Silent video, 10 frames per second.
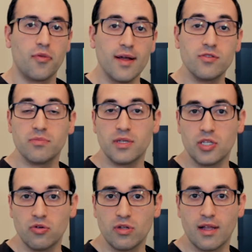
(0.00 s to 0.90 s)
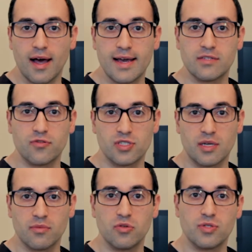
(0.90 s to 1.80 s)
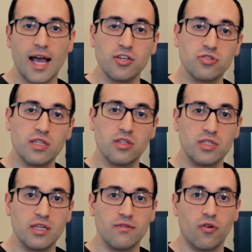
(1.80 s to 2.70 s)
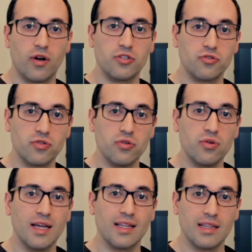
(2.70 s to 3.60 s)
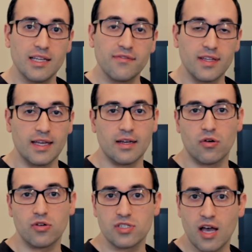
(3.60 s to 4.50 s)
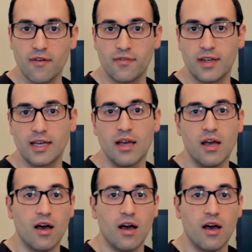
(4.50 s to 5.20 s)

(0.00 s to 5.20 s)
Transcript: Threads would be utilized for someone who's actually looking for a true lifting or softening